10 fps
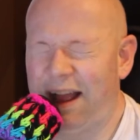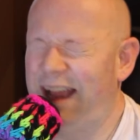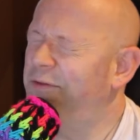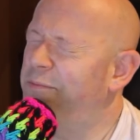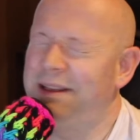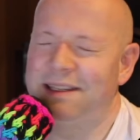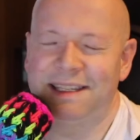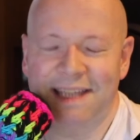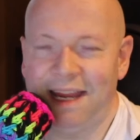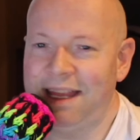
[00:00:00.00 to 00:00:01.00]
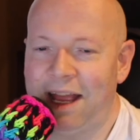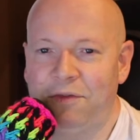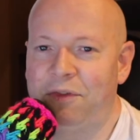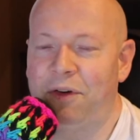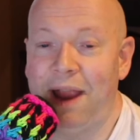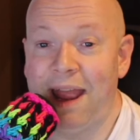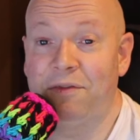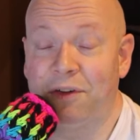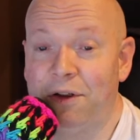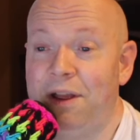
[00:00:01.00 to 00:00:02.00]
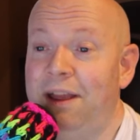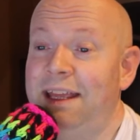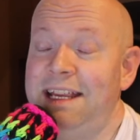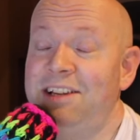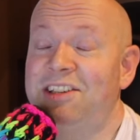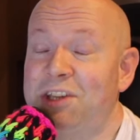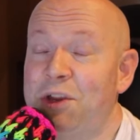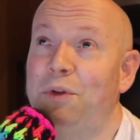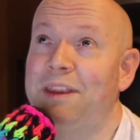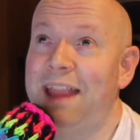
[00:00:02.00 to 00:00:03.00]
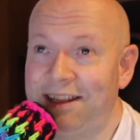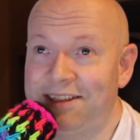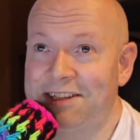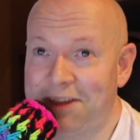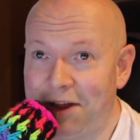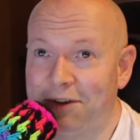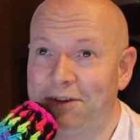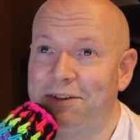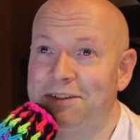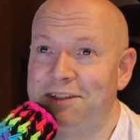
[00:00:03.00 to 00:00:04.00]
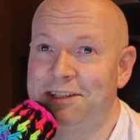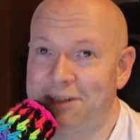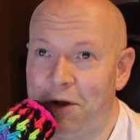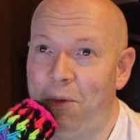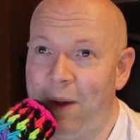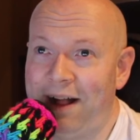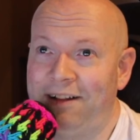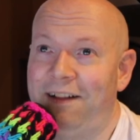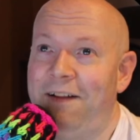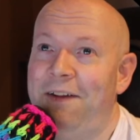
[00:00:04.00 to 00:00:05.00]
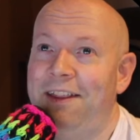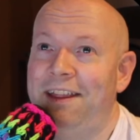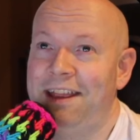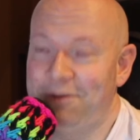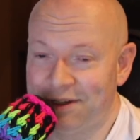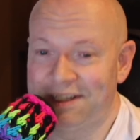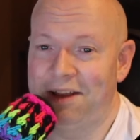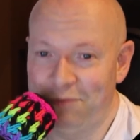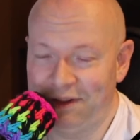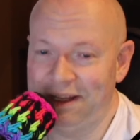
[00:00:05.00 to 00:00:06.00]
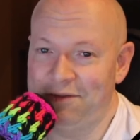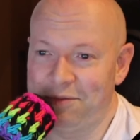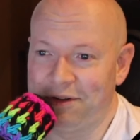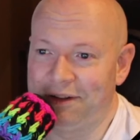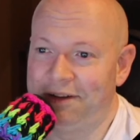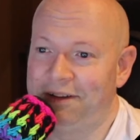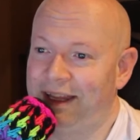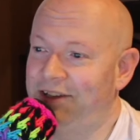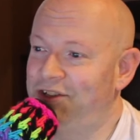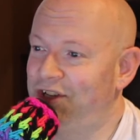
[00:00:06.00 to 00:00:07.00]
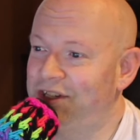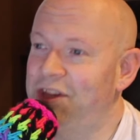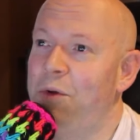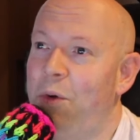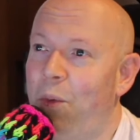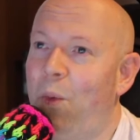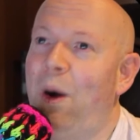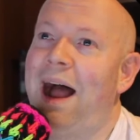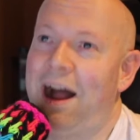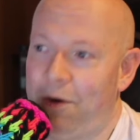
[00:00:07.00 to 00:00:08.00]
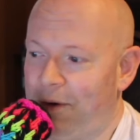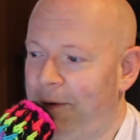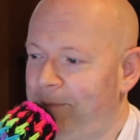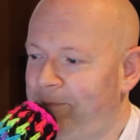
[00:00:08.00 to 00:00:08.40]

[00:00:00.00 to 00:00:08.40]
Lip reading: I've been saying that forever. He sold that stunner so well. It was unbelievable. Like, just wow.